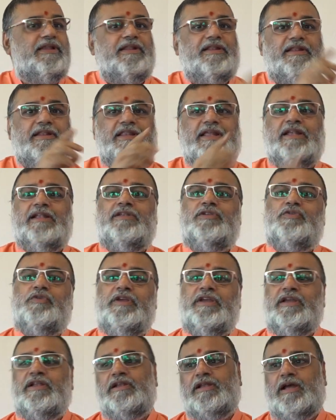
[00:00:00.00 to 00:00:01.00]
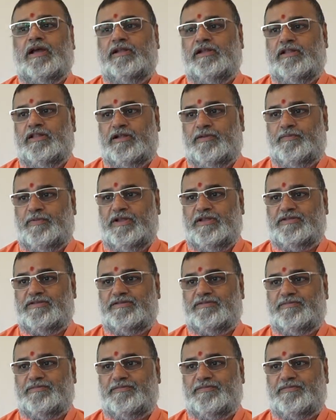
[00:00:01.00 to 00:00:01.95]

than doing in another place.